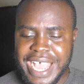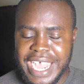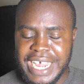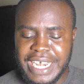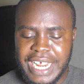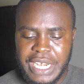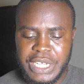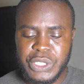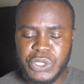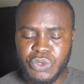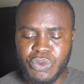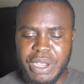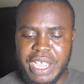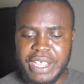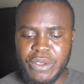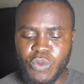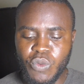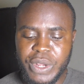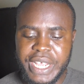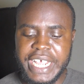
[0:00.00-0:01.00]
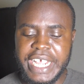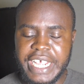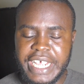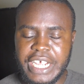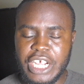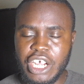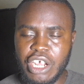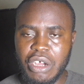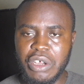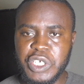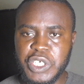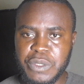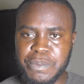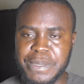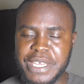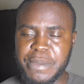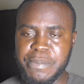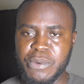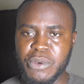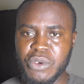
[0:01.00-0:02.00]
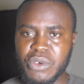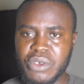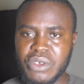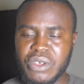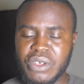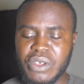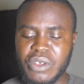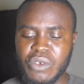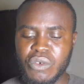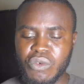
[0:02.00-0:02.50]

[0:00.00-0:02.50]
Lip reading: And that is why we, God's people,